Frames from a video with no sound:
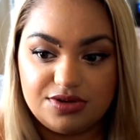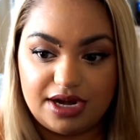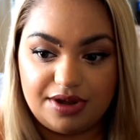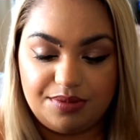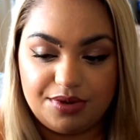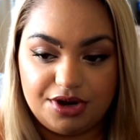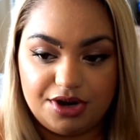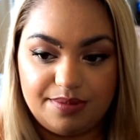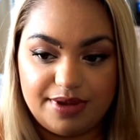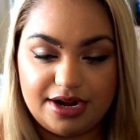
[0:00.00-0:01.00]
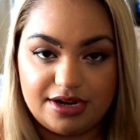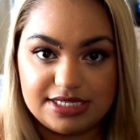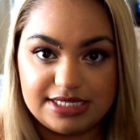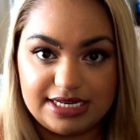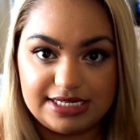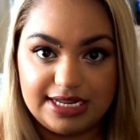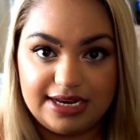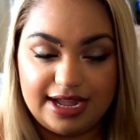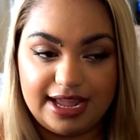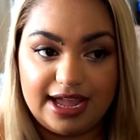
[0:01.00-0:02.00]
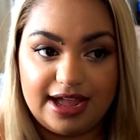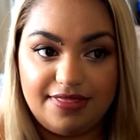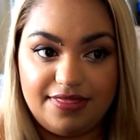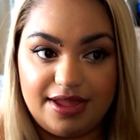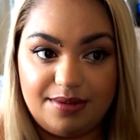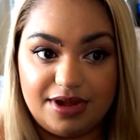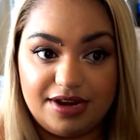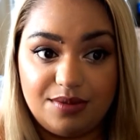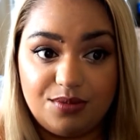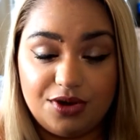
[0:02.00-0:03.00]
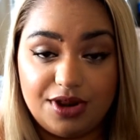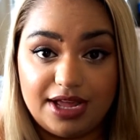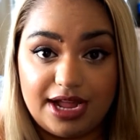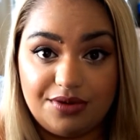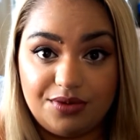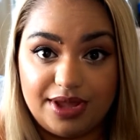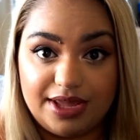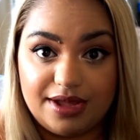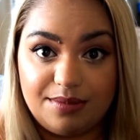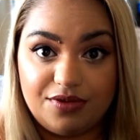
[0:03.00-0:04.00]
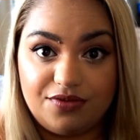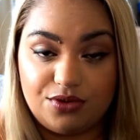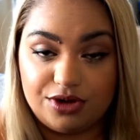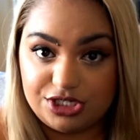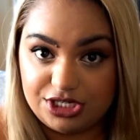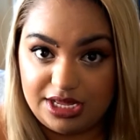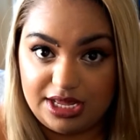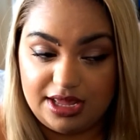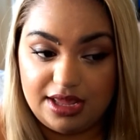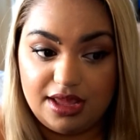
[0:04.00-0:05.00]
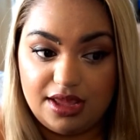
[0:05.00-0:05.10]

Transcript: I would put her to bed on Sunday night, and then Monday morning I would wake up before she